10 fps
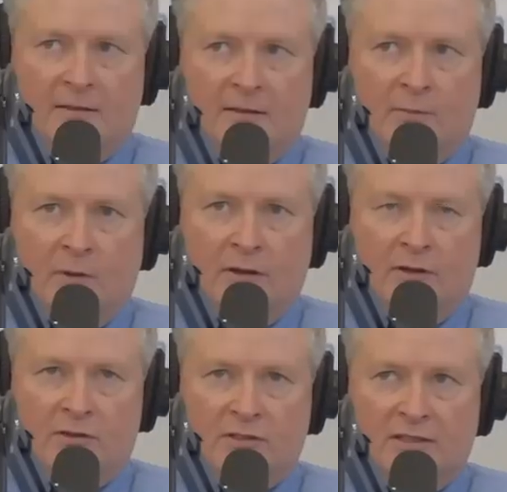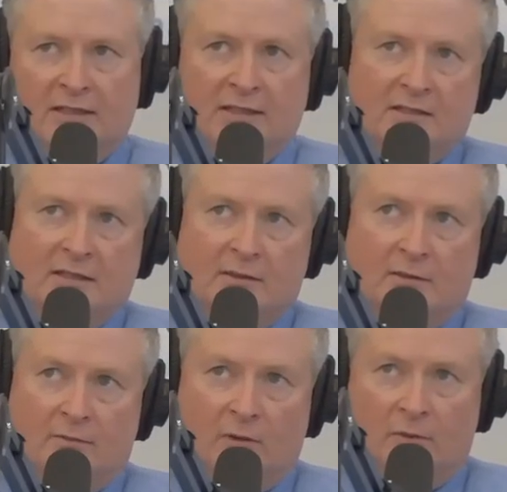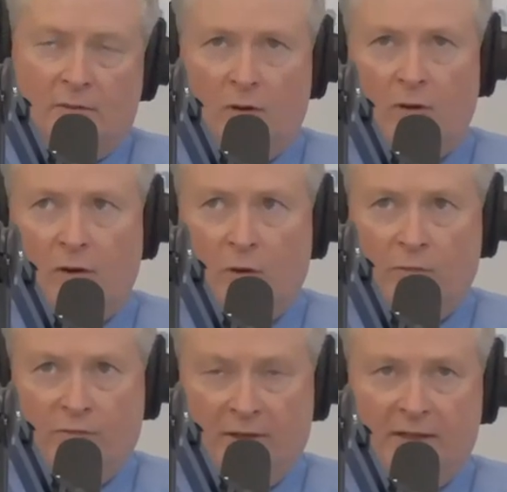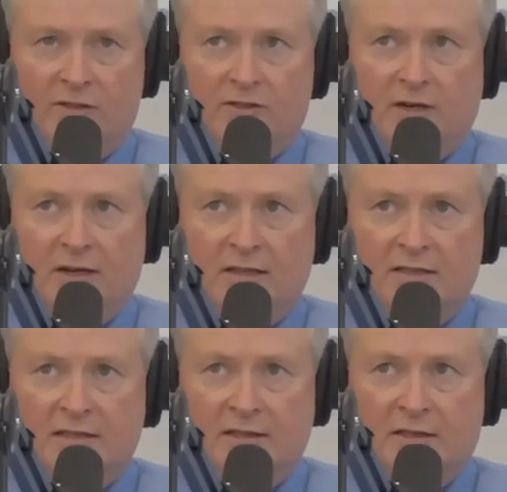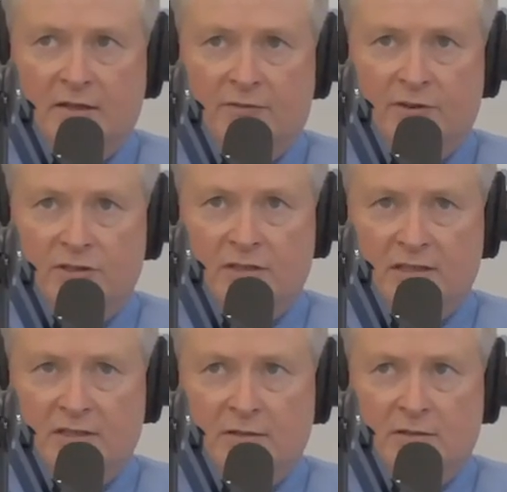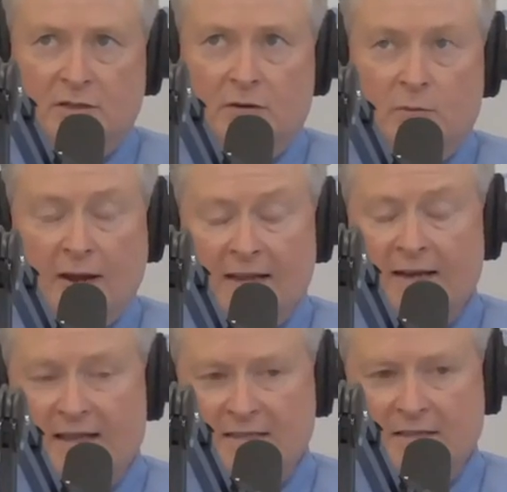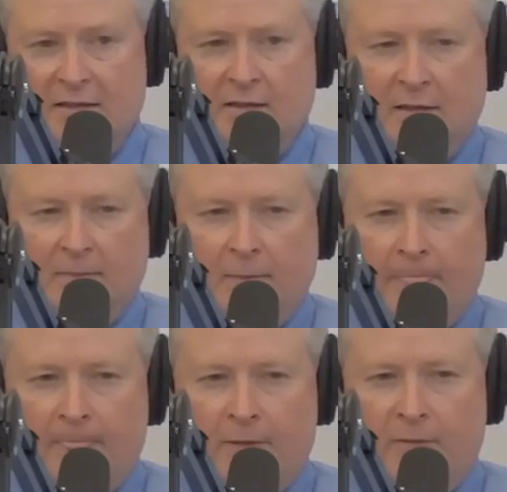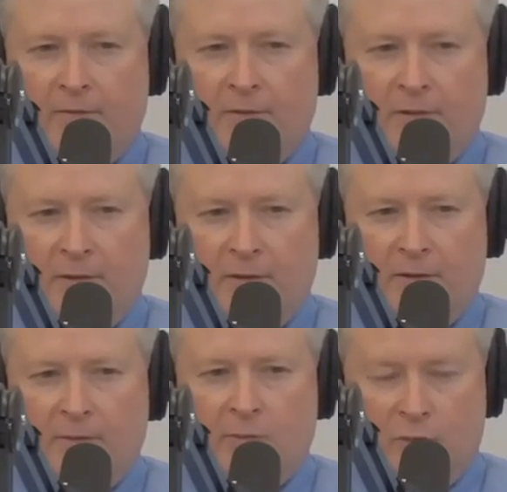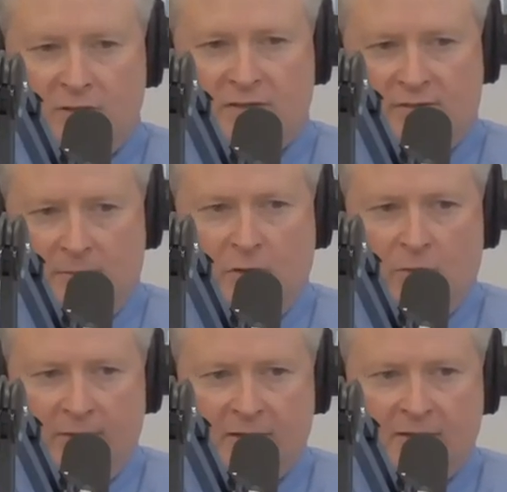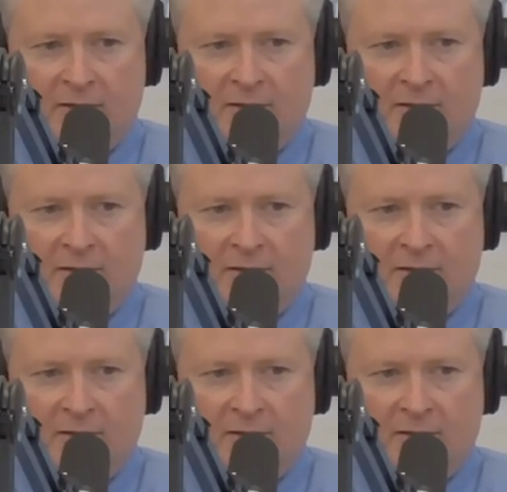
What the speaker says: what you're seeing is that hopefully you're starting to see the universities start recognizing the importance of the moment,